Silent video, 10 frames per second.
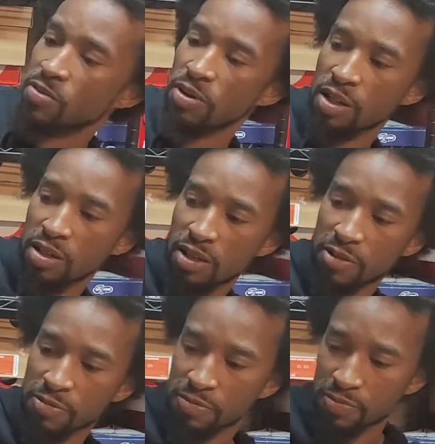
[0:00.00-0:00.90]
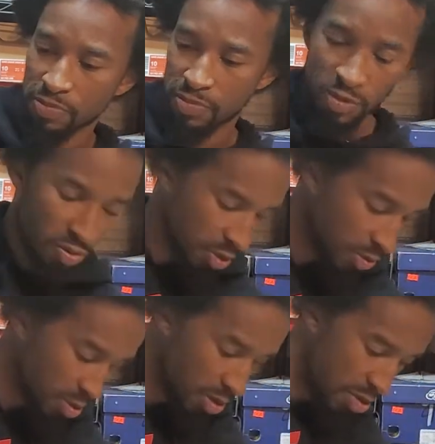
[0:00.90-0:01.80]
red I like. It was
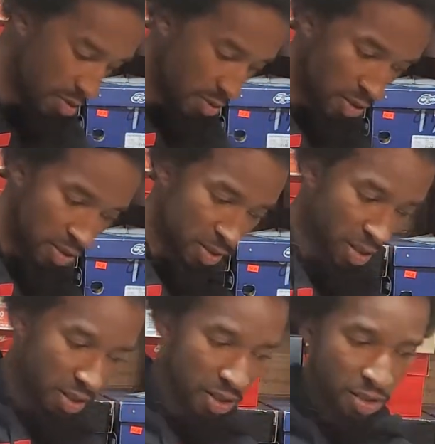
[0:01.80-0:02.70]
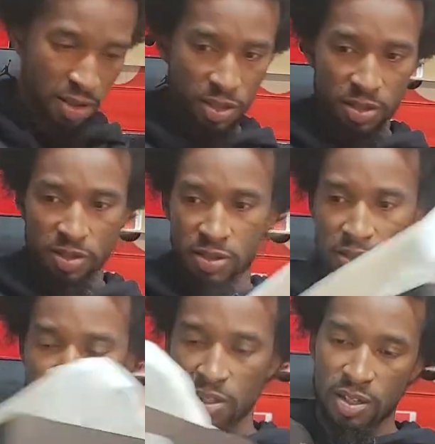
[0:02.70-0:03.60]
like, what is this red today? It is like that.
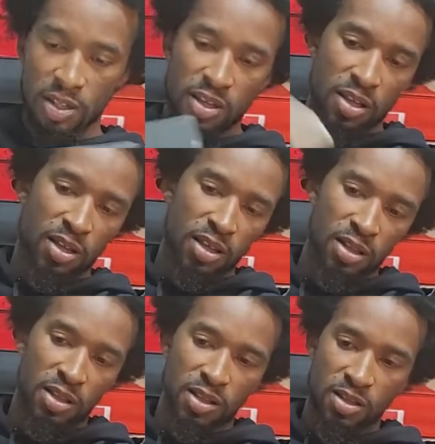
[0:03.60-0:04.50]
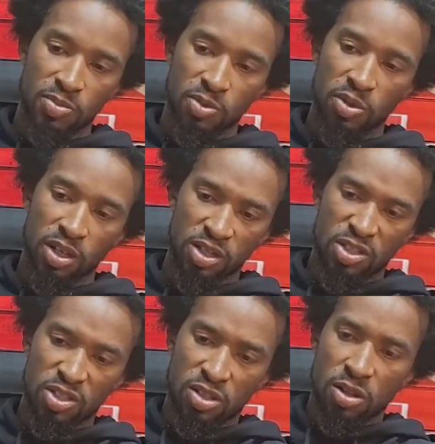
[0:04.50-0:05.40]
It looks more like
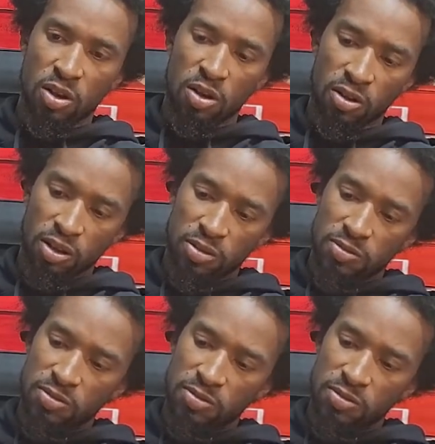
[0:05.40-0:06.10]
scarlet.